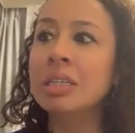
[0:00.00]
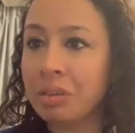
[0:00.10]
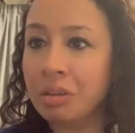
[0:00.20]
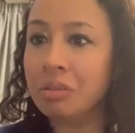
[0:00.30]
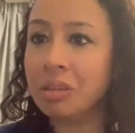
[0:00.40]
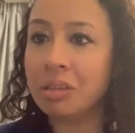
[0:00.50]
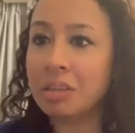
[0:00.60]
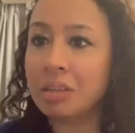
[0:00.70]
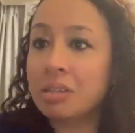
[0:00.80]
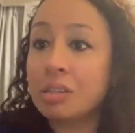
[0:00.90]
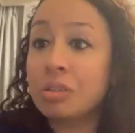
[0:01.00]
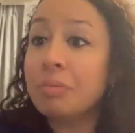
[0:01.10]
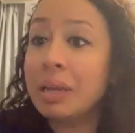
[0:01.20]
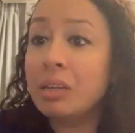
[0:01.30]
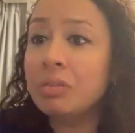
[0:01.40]
because there's so
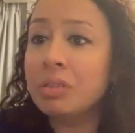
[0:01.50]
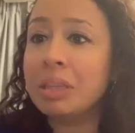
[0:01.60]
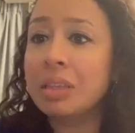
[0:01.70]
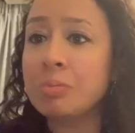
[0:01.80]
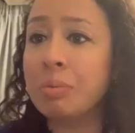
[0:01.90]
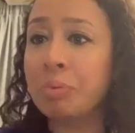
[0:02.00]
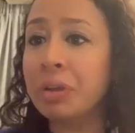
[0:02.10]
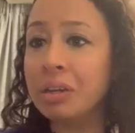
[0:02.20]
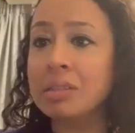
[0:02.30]
many of them, and that's my point.